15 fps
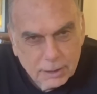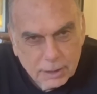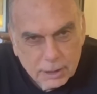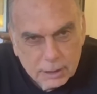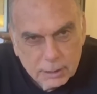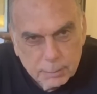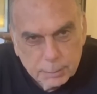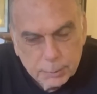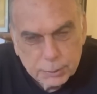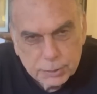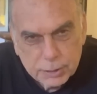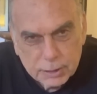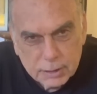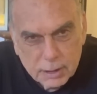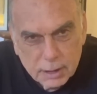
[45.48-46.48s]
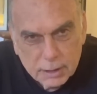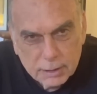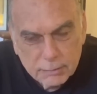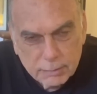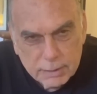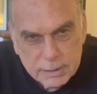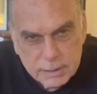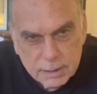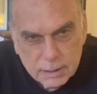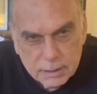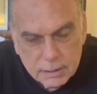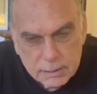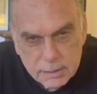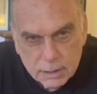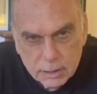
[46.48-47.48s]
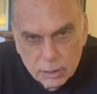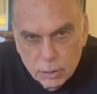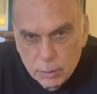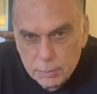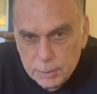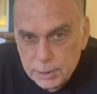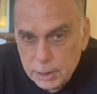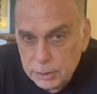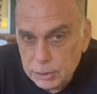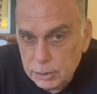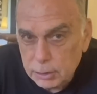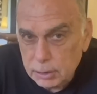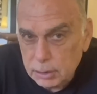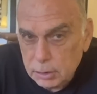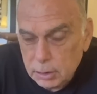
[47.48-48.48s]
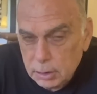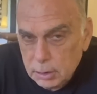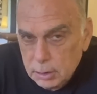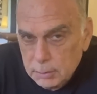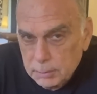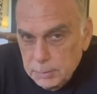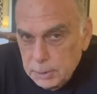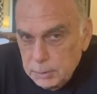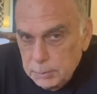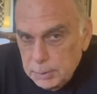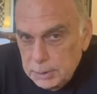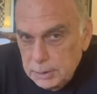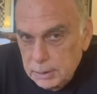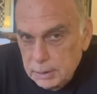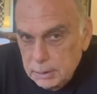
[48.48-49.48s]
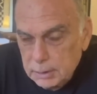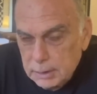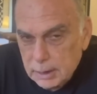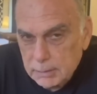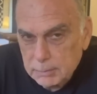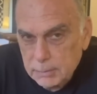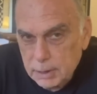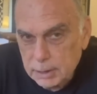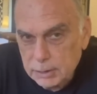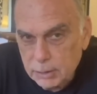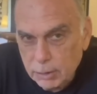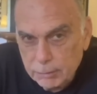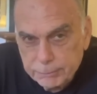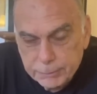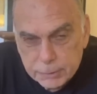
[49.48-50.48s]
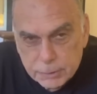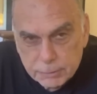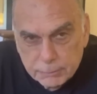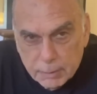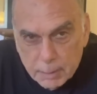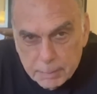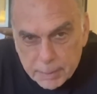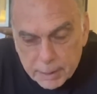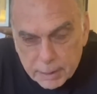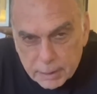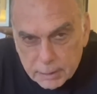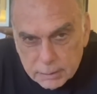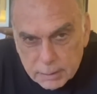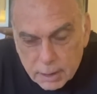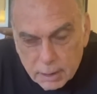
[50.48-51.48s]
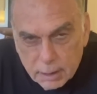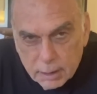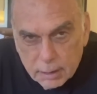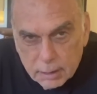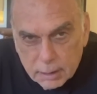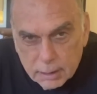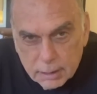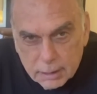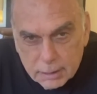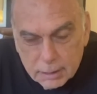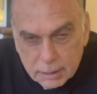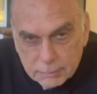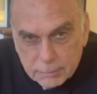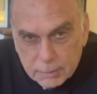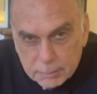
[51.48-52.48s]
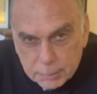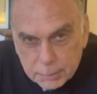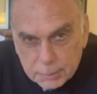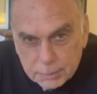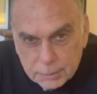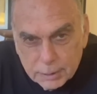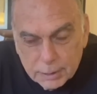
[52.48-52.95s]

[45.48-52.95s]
and they pushed us like crazy. And I think the combination between them and the efforts of the players even put